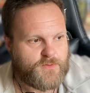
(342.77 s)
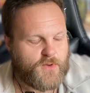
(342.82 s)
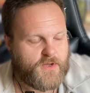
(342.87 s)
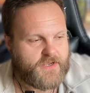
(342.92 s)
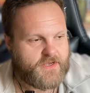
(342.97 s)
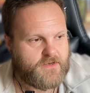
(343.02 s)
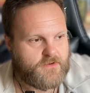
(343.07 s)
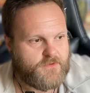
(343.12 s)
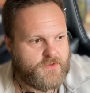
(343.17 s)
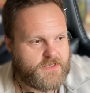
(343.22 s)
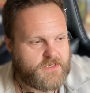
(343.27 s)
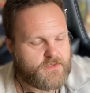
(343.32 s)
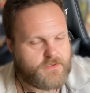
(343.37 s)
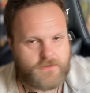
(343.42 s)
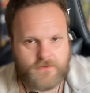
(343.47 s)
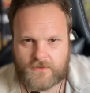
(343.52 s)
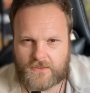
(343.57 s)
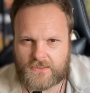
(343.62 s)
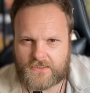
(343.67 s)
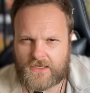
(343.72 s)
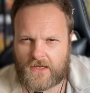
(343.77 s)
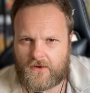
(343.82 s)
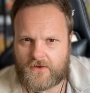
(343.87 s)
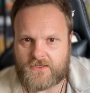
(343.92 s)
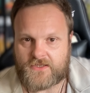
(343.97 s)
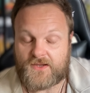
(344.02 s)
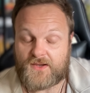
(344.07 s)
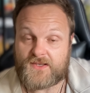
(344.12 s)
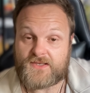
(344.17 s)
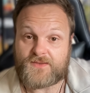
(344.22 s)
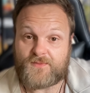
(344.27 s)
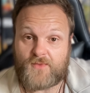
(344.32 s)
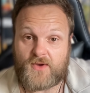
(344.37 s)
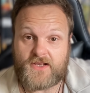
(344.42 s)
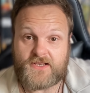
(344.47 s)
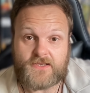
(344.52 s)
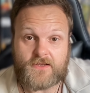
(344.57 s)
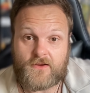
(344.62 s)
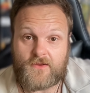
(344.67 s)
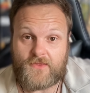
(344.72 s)
working on this character
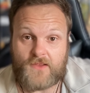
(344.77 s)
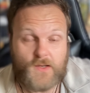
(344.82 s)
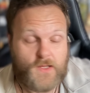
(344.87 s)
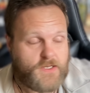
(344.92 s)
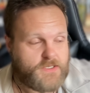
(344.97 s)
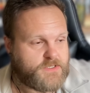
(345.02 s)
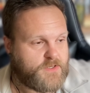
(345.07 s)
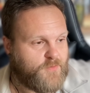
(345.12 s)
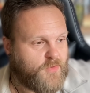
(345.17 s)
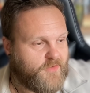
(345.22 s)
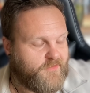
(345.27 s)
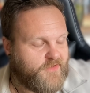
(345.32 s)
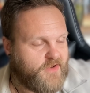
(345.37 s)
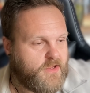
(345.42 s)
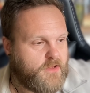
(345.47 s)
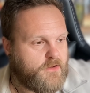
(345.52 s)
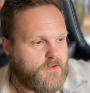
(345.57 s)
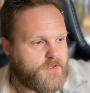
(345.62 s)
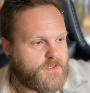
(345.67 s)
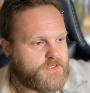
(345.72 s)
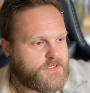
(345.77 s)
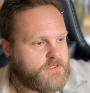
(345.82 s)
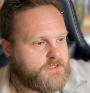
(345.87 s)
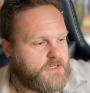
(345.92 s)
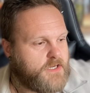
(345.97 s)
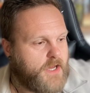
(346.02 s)
customizer in the last couple of videos,